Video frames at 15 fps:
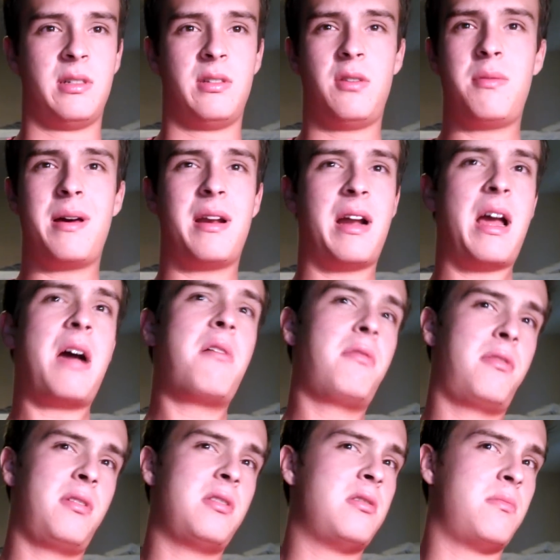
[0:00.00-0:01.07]
No matter how
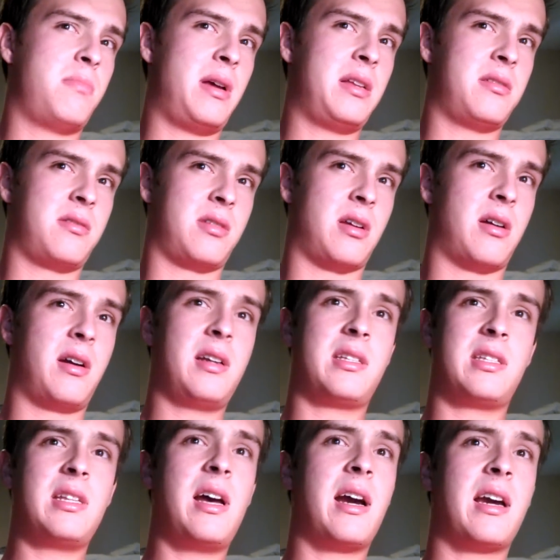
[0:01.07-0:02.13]
thin your bezels are,
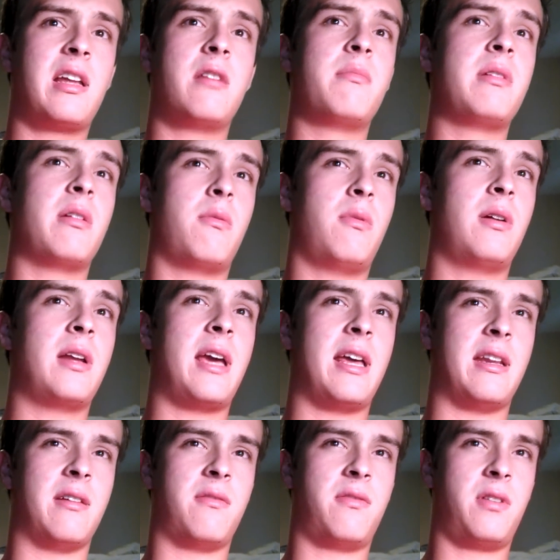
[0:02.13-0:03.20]
it's not going to be a
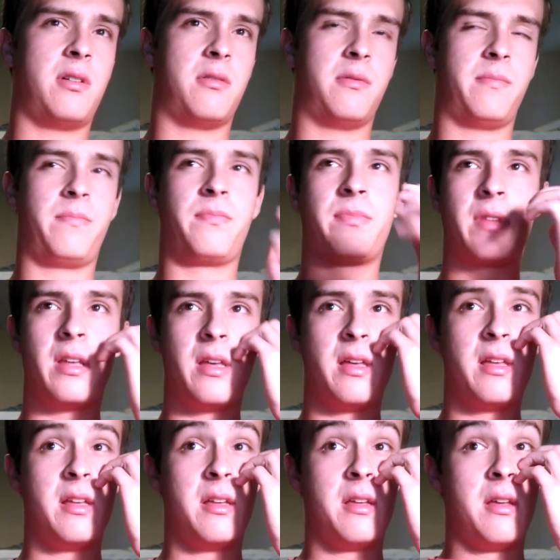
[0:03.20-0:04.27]
one-handed phone.
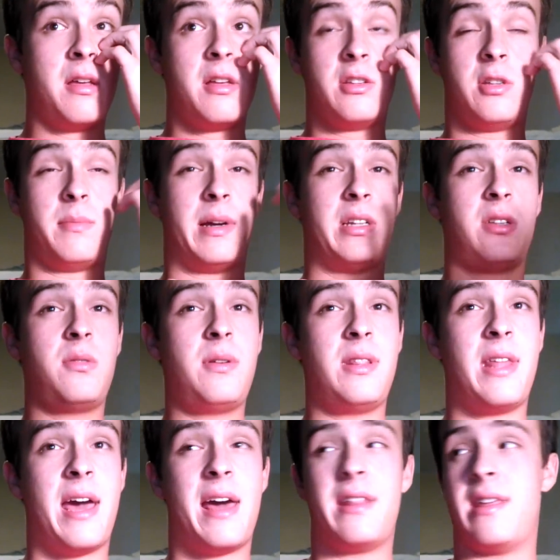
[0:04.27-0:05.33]
So by
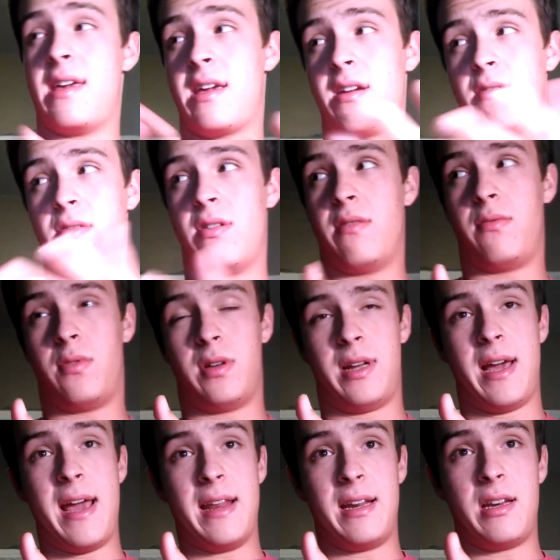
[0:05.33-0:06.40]
doing that, they get rid of
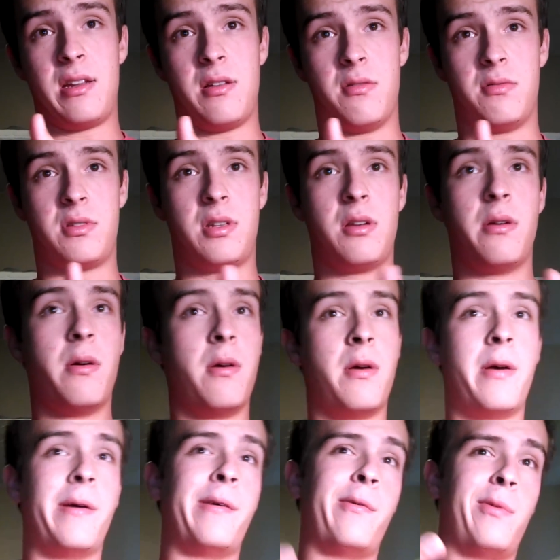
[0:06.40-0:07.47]
one-handed use.
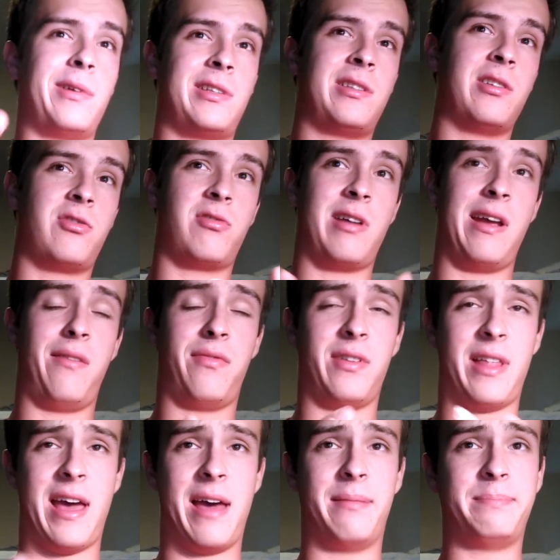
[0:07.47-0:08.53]
What's the trade for
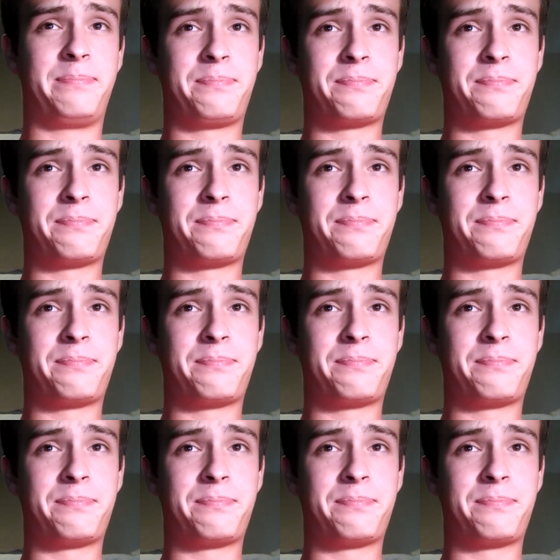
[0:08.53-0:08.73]
that?